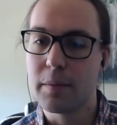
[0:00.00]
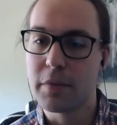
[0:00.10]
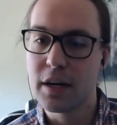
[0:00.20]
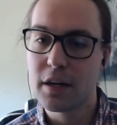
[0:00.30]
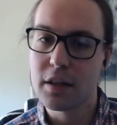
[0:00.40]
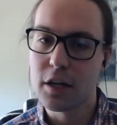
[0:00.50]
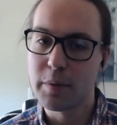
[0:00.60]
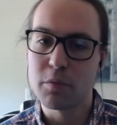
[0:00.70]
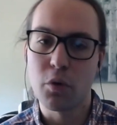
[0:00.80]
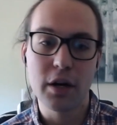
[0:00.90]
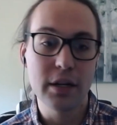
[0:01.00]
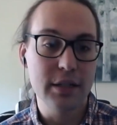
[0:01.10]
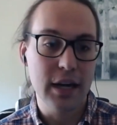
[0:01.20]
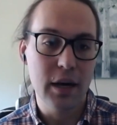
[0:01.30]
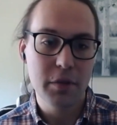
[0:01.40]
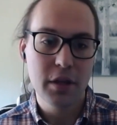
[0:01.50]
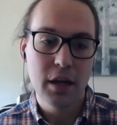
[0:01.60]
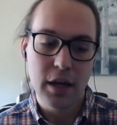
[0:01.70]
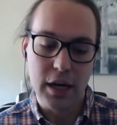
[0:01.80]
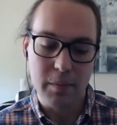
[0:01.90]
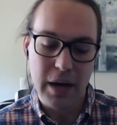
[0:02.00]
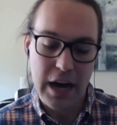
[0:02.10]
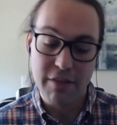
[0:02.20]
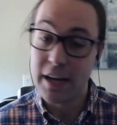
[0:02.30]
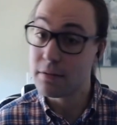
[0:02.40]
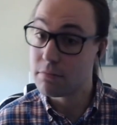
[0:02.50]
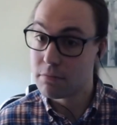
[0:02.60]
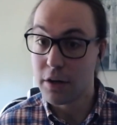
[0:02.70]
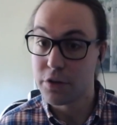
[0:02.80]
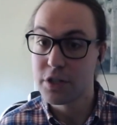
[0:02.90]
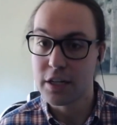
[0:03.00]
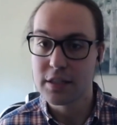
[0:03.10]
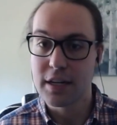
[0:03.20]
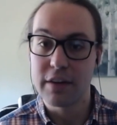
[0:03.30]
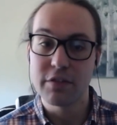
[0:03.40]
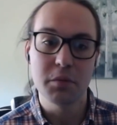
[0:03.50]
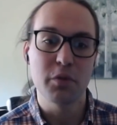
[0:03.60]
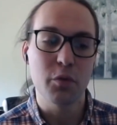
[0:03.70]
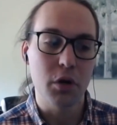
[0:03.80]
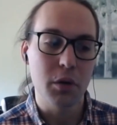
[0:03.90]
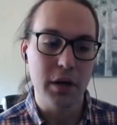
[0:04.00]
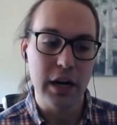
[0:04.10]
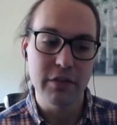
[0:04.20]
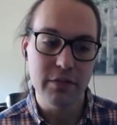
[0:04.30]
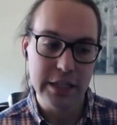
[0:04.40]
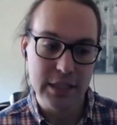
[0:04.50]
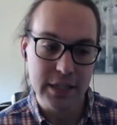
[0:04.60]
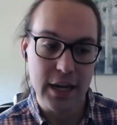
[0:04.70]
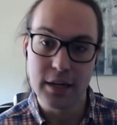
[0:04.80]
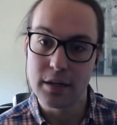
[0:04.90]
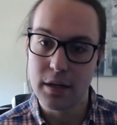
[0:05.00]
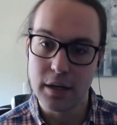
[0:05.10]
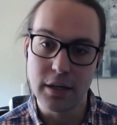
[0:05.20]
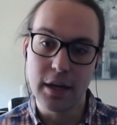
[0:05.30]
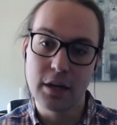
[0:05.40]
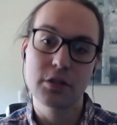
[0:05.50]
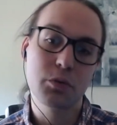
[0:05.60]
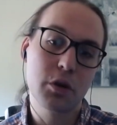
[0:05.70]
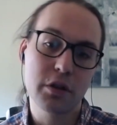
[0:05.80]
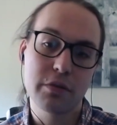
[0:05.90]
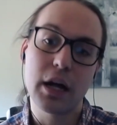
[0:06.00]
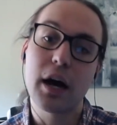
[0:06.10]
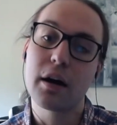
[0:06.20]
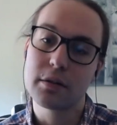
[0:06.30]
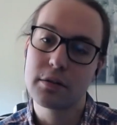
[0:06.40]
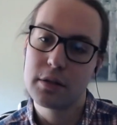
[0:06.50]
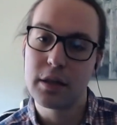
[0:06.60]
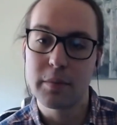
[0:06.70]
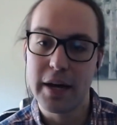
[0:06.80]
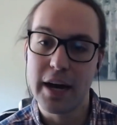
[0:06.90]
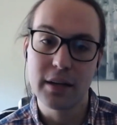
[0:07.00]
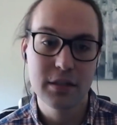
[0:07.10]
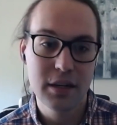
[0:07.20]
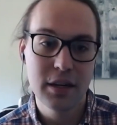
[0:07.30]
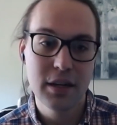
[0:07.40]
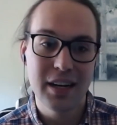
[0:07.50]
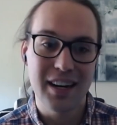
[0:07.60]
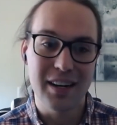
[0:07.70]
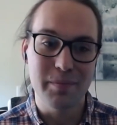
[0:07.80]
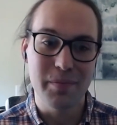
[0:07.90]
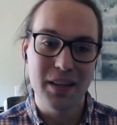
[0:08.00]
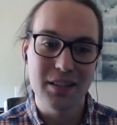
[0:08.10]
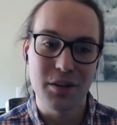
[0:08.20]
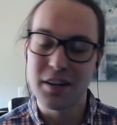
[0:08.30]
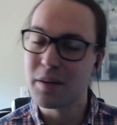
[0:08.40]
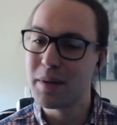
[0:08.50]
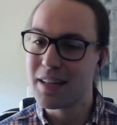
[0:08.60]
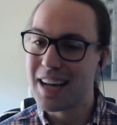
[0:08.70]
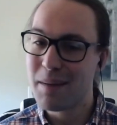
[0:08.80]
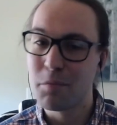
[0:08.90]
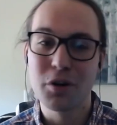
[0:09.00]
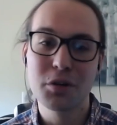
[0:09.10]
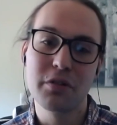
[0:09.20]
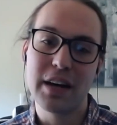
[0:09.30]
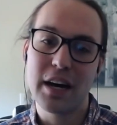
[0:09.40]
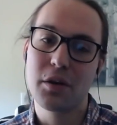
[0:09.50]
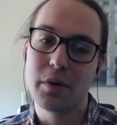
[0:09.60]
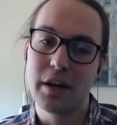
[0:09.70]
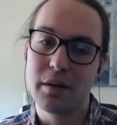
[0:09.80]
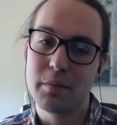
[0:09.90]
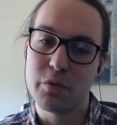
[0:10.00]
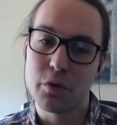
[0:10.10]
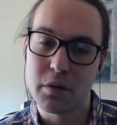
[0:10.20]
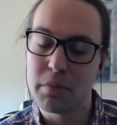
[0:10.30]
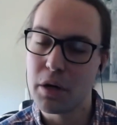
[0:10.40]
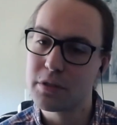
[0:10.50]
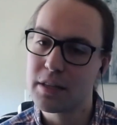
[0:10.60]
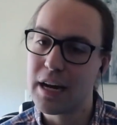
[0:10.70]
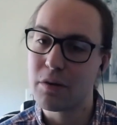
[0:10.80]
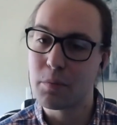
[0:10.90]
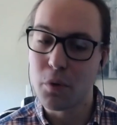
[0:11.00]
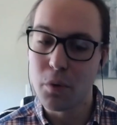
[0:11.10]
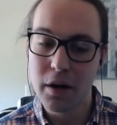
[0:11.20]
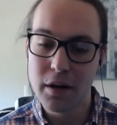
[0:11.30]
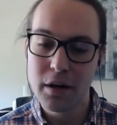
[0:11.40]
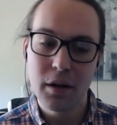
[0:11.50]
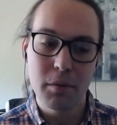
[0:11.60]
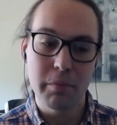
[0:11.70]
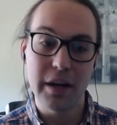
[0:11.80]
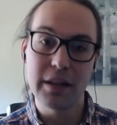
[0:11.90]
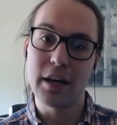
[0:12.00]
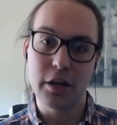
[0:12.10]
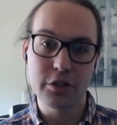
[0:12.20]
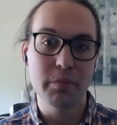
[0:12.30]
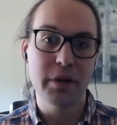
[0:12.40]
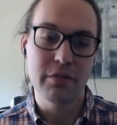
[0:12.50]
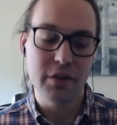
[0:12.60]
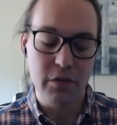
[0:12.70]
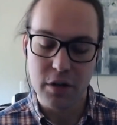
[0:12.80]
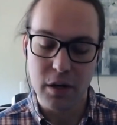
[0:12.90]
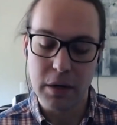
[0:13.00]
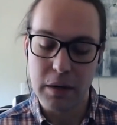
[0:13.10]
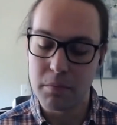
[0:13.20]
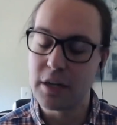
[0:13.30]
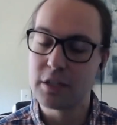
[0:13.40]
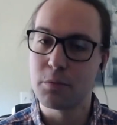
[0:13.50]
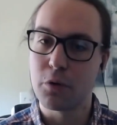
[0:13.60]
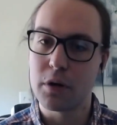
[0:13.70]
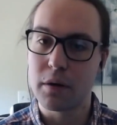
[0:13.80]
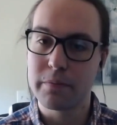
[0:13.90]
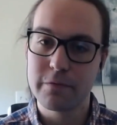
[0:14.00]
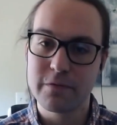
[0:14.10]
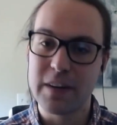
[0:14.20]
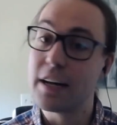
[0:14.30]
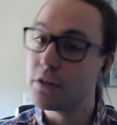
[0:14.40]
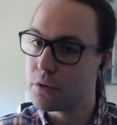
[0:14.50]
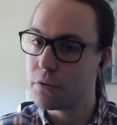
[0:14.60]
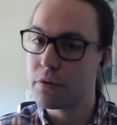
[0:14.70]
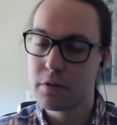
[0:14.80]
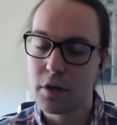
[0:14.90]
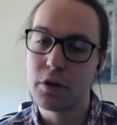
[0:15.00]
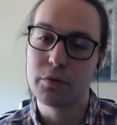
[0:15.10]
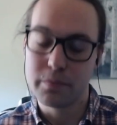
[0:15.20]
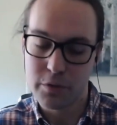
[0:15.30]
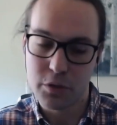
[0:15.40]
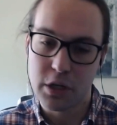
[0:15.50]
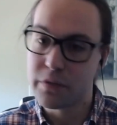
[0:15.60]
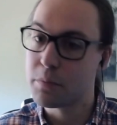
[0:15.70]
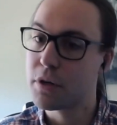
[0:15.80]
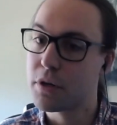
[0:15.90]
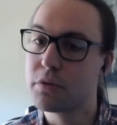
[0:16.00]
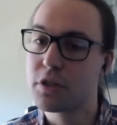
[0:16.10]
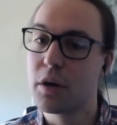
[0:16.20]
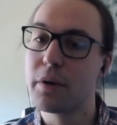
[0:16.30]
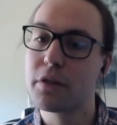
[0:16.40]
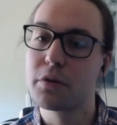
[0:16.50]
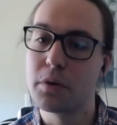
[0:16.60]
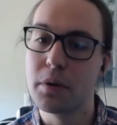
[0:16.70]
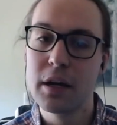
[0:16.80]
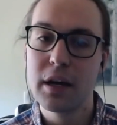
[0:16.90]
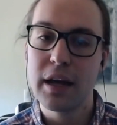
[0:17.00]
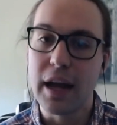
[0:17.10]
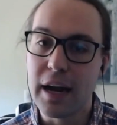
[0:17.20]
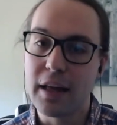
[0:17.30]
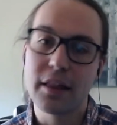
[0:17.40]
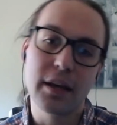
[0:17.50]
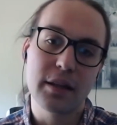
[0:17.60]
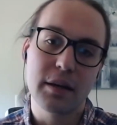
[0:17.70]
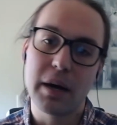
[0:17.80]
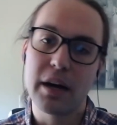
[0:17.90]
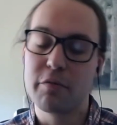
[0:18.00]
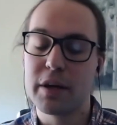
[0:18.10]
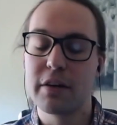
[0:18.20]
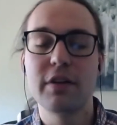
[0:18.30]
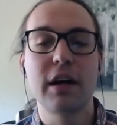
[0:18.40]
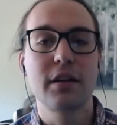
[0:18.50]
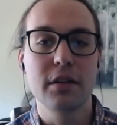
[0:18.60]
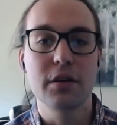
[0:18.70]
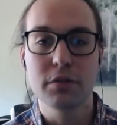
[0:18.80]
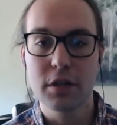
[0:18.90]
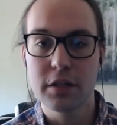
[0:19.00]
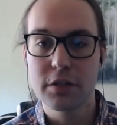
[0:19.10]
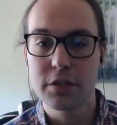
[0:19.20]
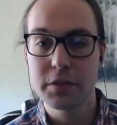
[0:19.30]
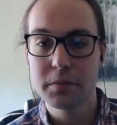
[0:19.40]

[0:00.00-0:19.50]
They're a little bit more in depth. I've had health checks that I've done before where I've investigated a year's worth of logs in the past. So there can be a lot more to evaluate before composing that report, but they also benefit from a much more fine-toothed comb sort of approach going through anything that might have been affecting those clusters.